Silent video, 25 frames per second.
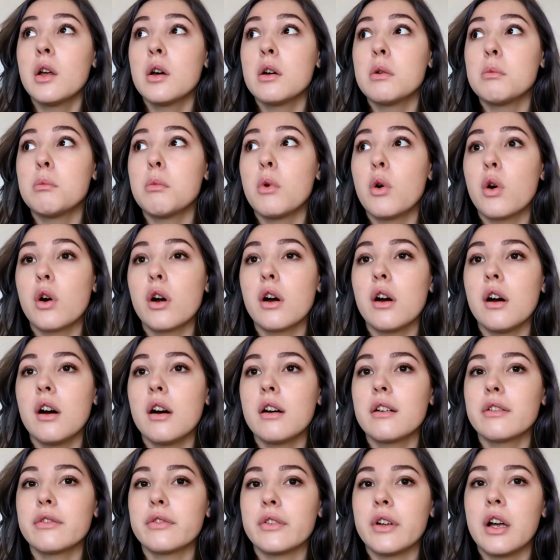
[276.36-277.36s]
more
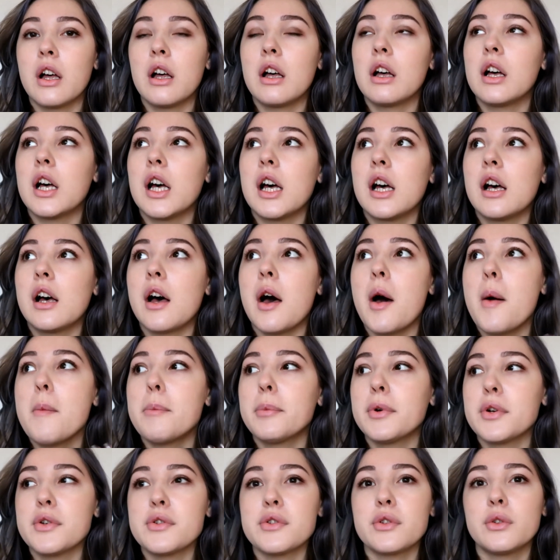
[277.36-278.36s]
of a
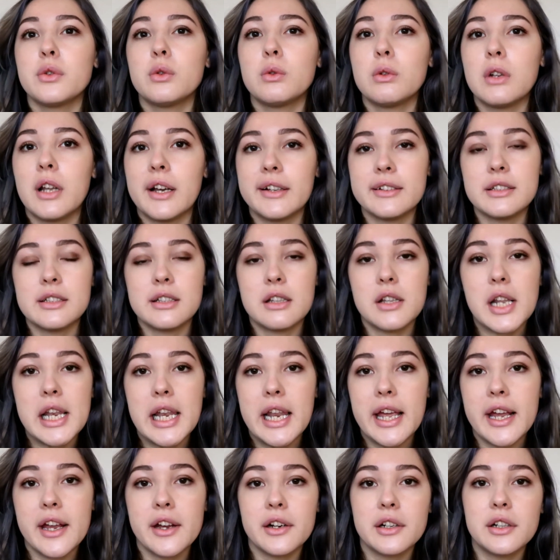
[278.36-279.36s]
person who likes to
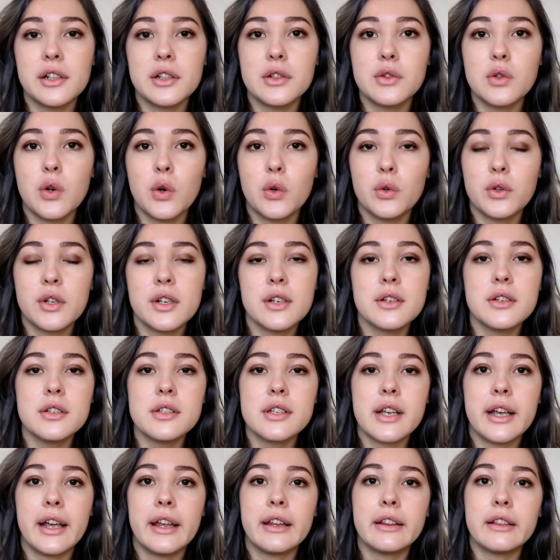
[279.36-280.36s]
layer their toners
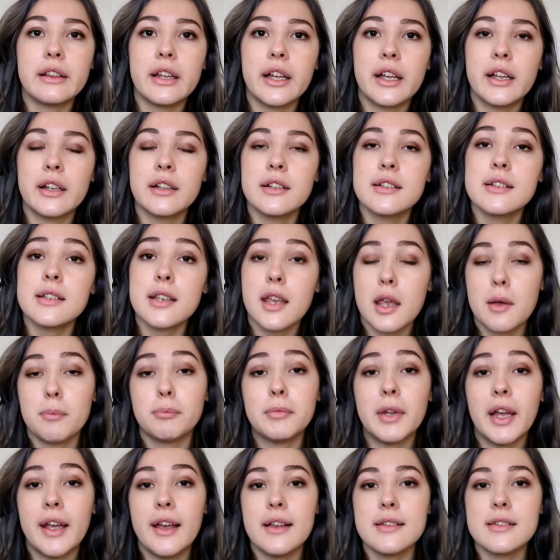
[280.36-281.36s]
and then skip
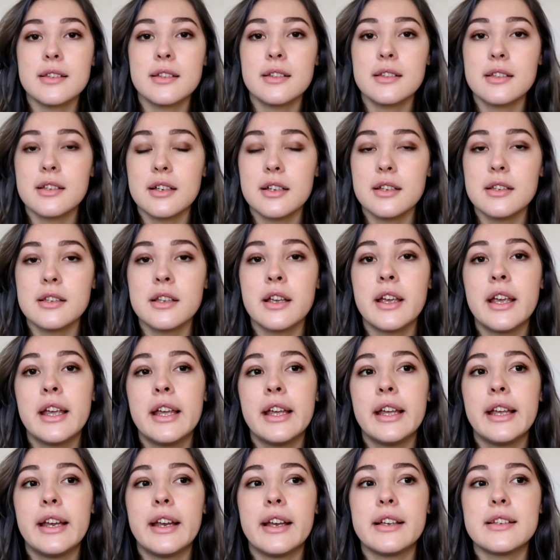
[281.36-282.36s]
the essences
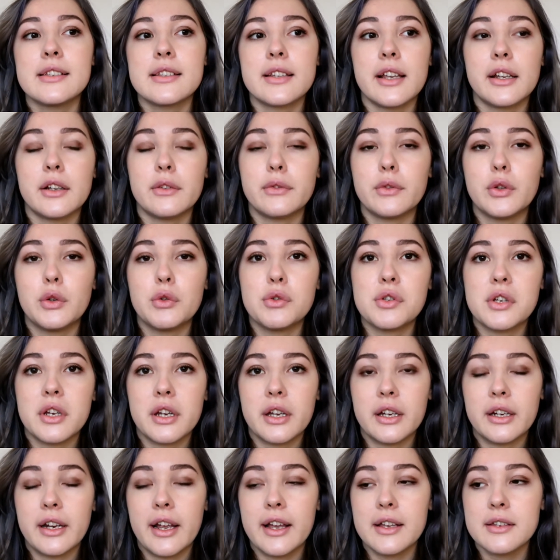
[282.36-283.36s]
instead of using
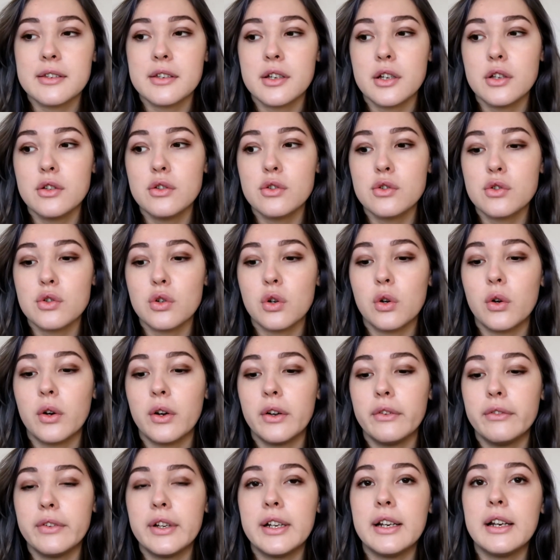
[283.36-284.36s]
an essence. So I
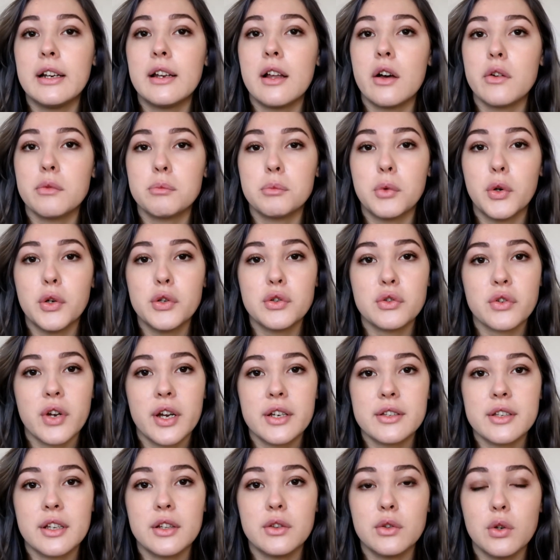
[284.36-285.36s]
really love
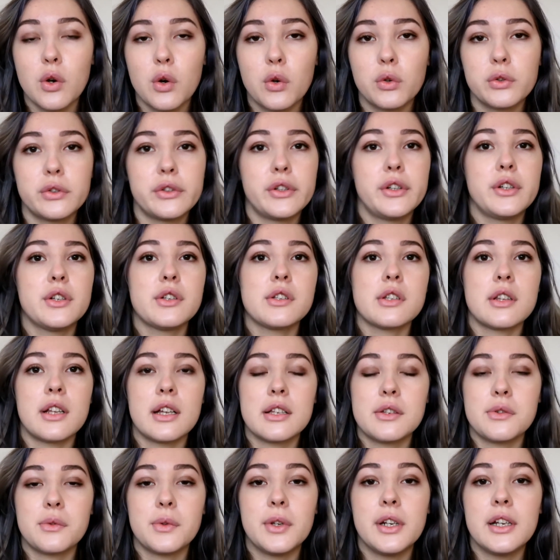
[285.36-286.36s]
moisturizing toners.
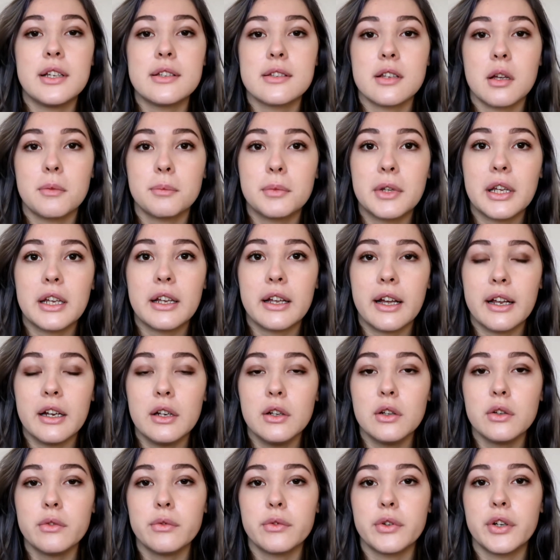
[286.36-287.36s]
That's really something I
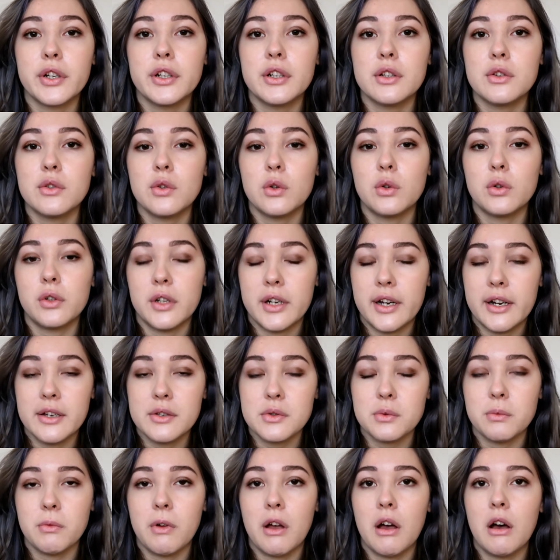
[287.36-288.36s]
look for in a toner
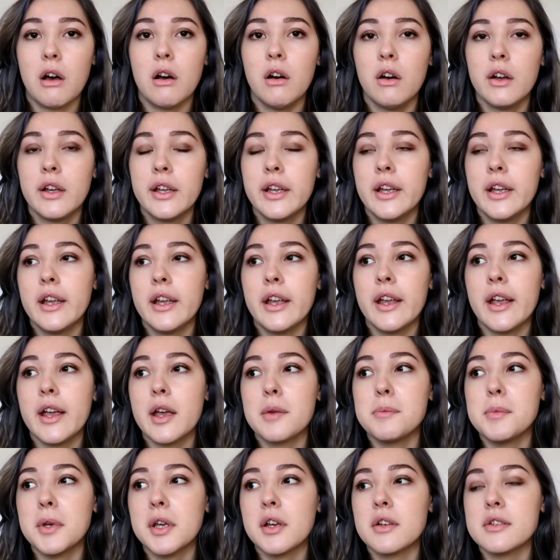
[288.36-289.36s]
as well.
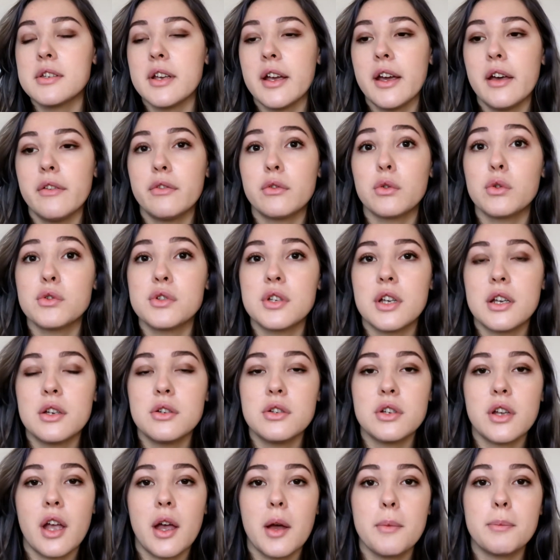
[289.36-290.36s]
And because I have
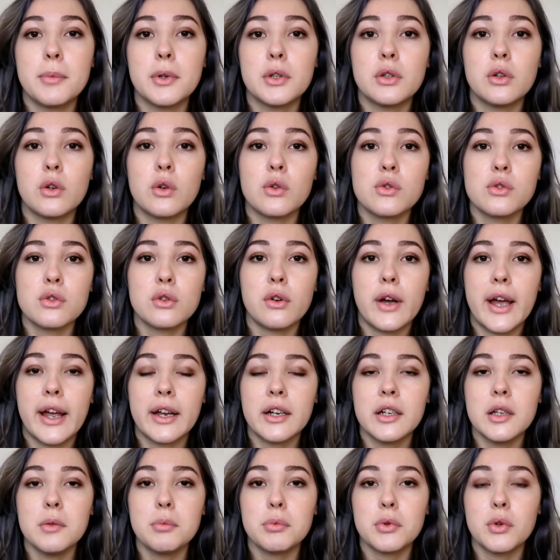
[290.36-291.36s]
rosacea but also
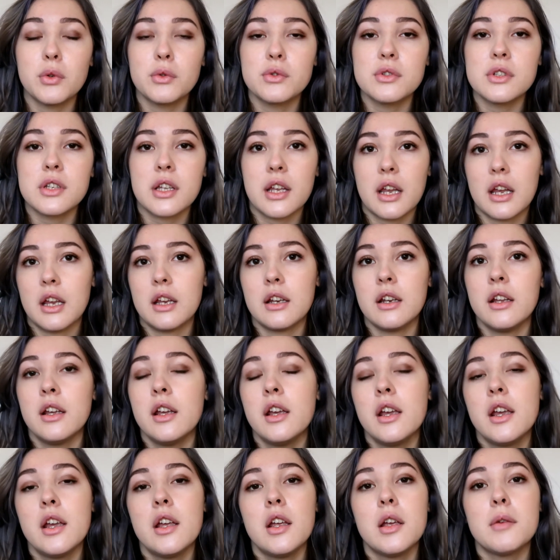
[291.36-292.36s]
acne prone skin, it
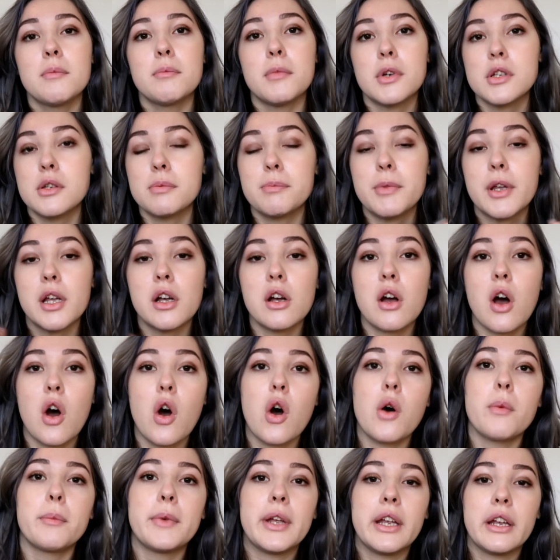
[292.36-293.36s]
must be
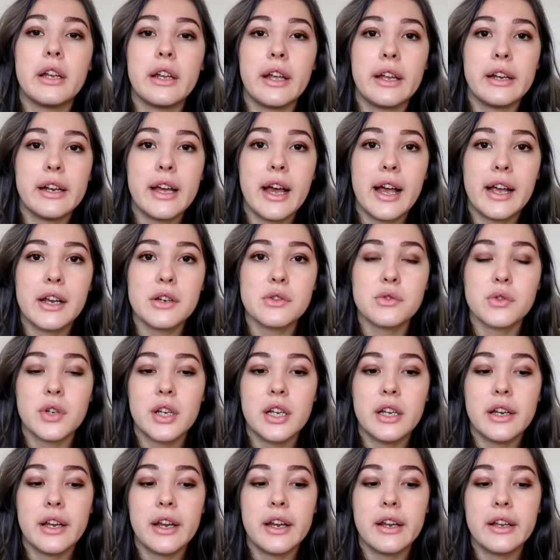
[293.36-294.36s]
calming and
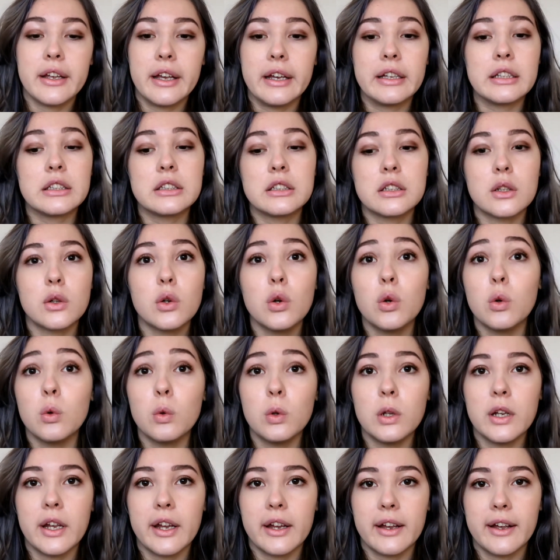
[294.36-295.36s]
hydrating and
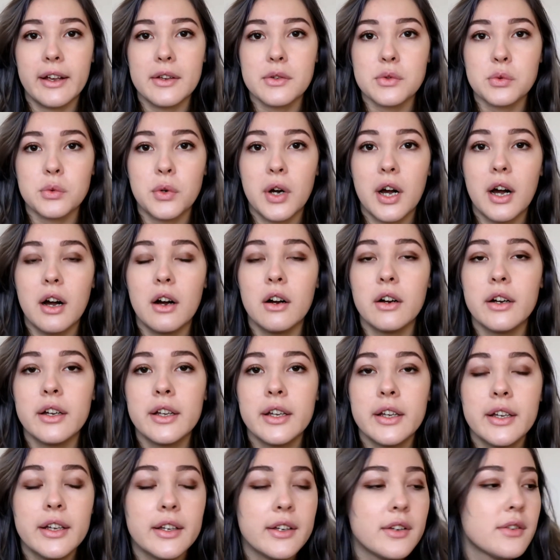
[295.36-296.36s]
cooling as well.
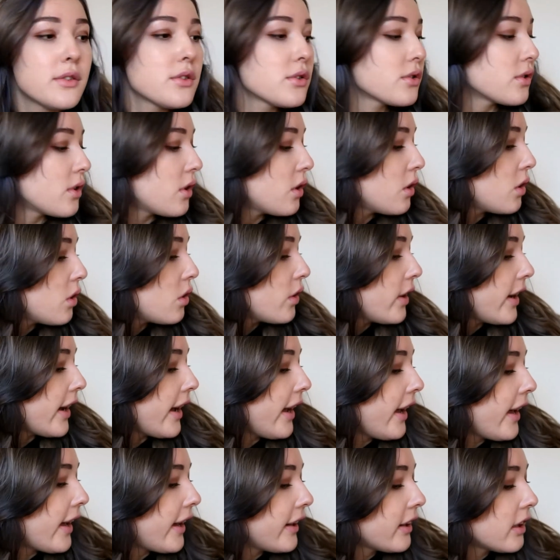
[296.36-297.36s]
So I
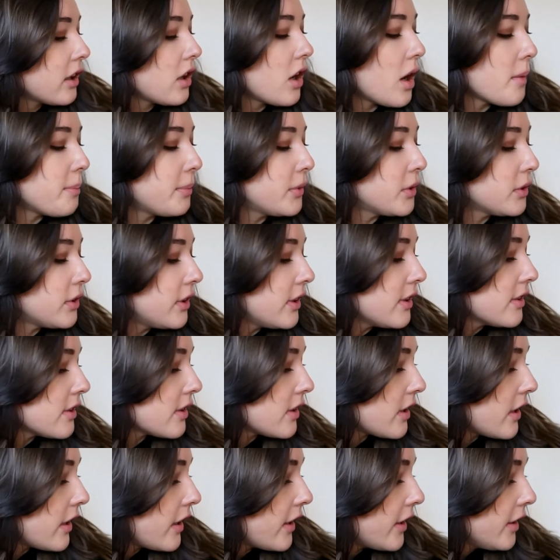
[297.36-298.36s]
had a couple this
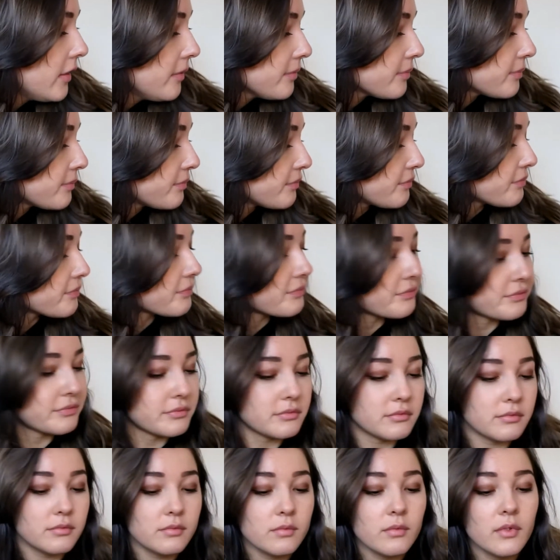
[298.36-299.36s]
year.
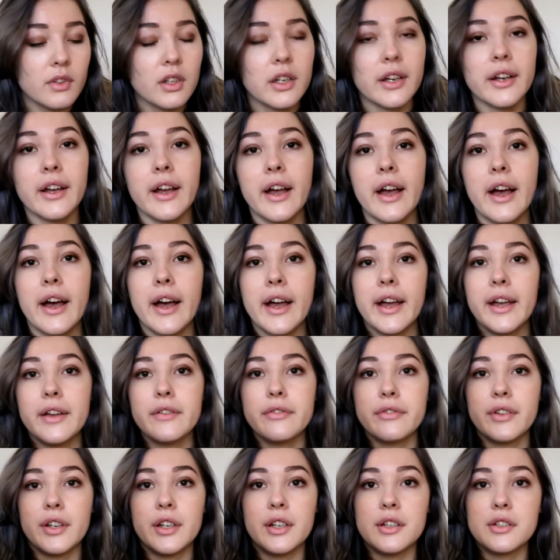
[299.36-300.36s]
I
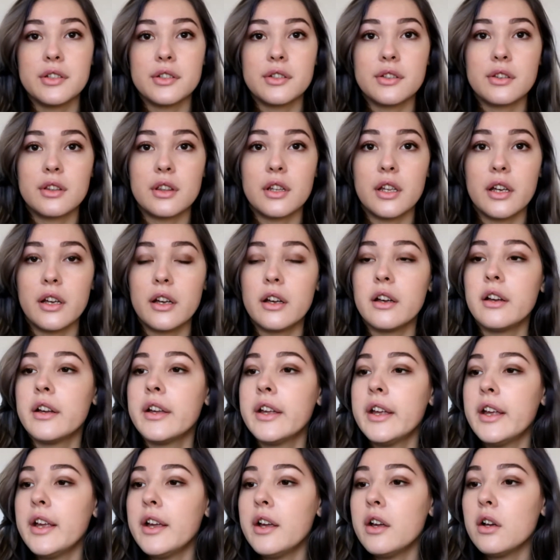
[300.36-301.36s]
finished the
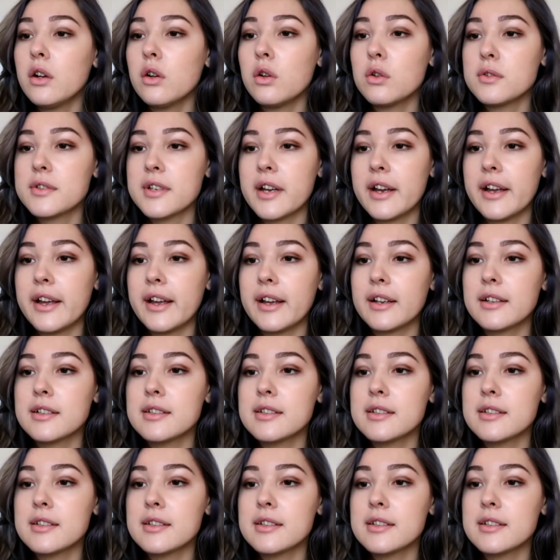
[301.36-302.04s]
Cosrx